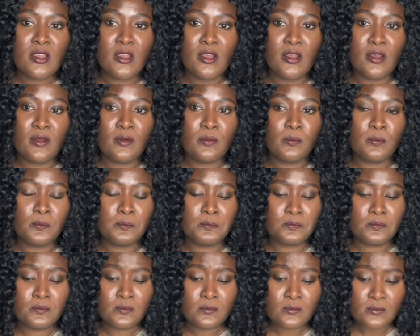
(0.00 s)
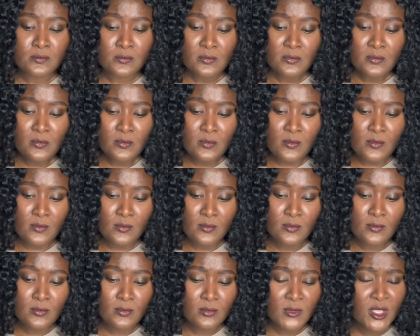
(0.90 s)

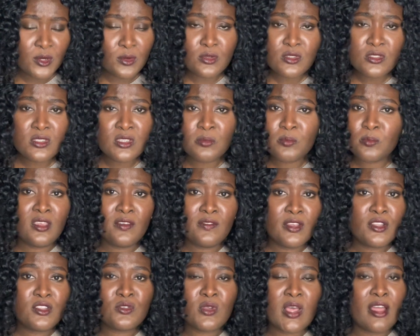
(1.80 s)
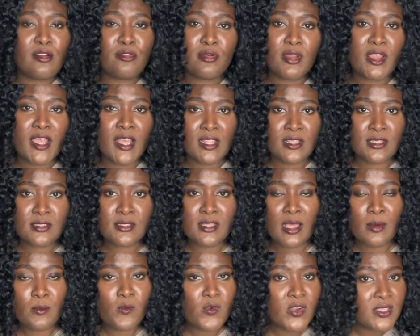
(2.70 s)
they don't give it to Africans.
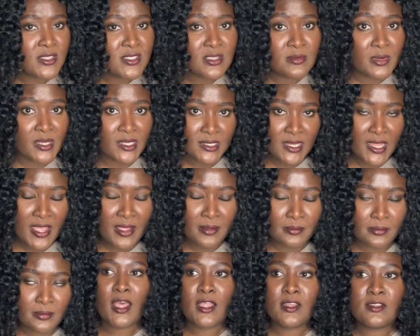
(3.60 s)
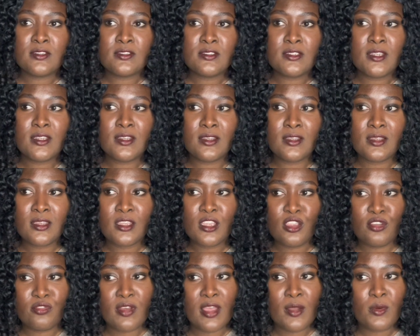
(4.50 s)
I'm wasting my time. And
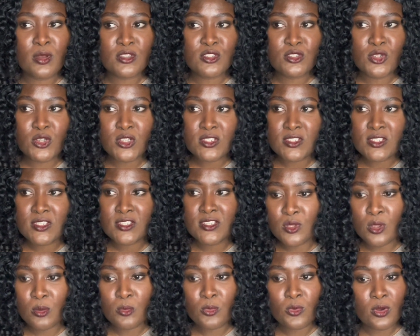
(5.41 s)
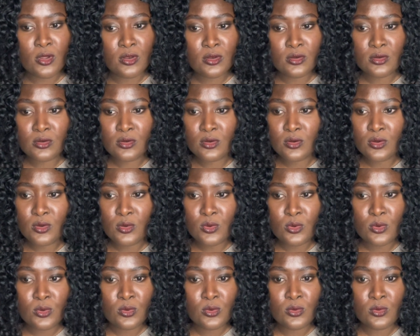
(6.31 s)
if I was not someone
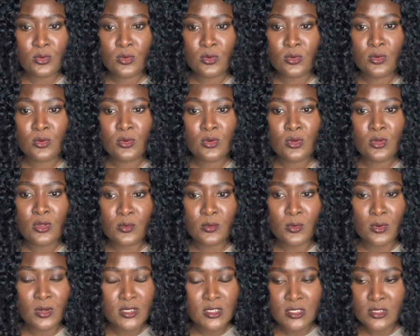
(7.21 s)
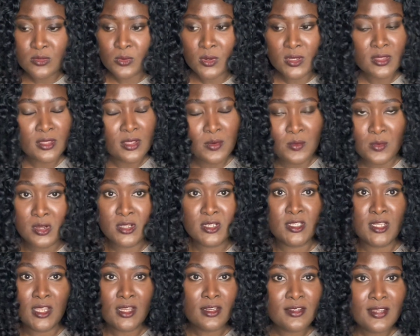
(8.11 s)
who wants what they
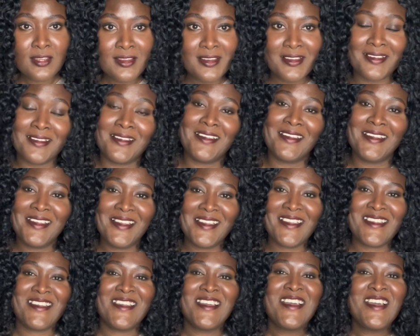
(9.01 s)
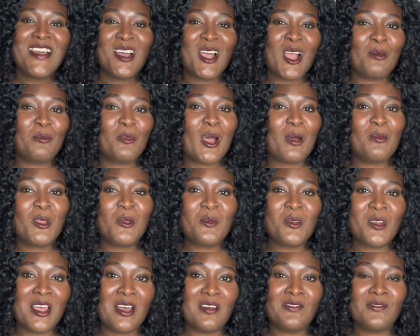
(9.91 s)
wanted, I probably
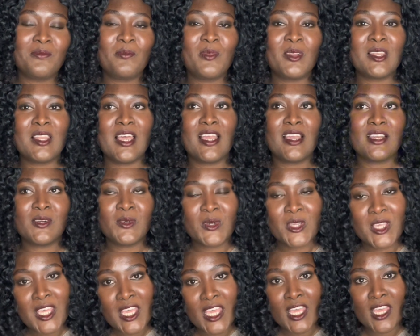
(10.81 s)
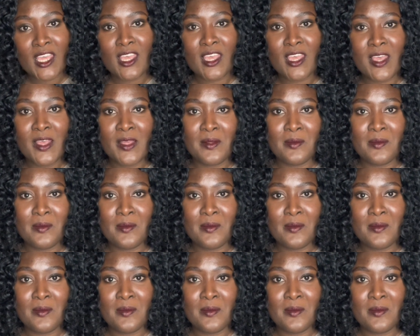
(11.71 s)
would have been like, okay,